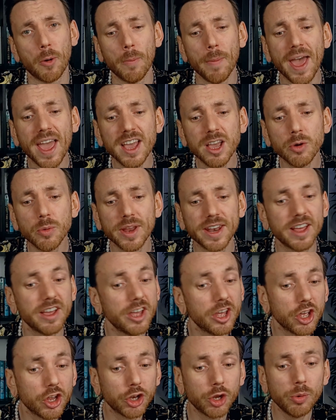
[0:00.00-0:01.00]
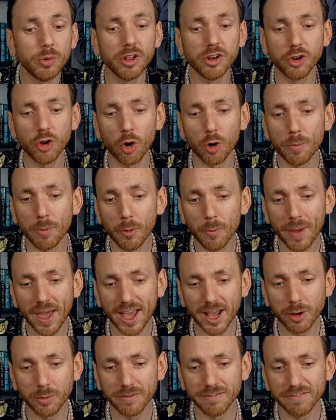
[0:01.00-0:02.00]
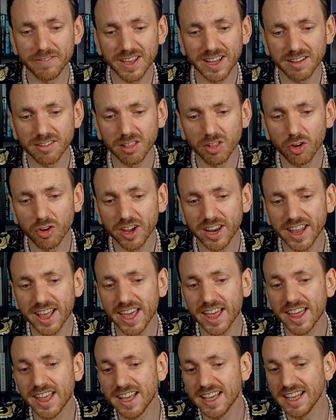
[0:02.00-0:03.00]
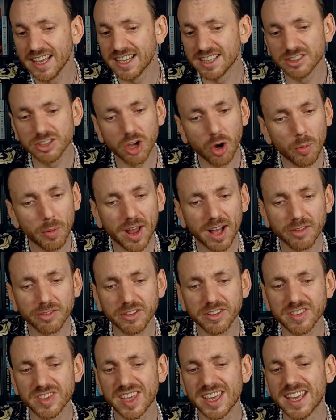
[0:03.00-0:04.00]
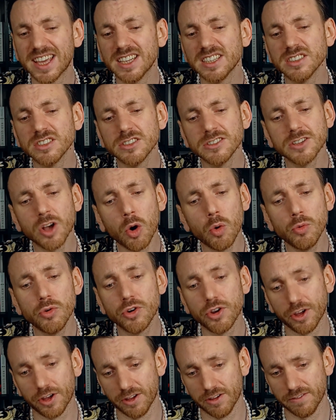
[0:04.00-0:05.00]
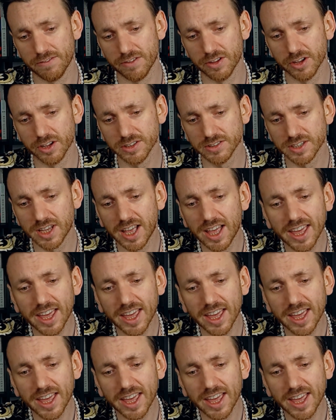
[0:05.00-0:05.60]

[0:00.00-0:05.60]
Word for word: penguin doing adorable penguin things. Look at it. It's going out to sea. It's so nervous.